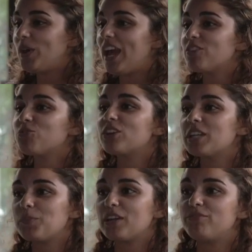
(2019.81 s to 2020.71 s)
We have a
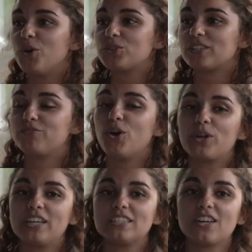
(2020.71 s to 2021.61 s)
really big fo
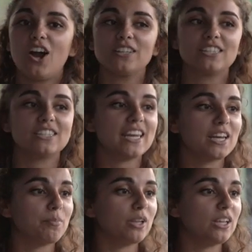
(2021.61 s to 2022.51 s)
focus on
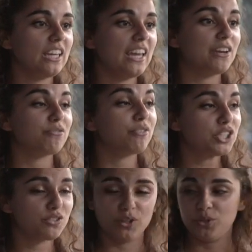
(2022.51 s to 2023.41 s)
sustainability and
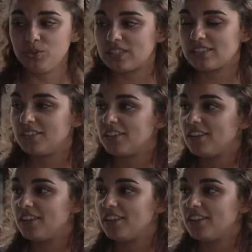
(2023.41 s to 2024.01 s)
fresh foods.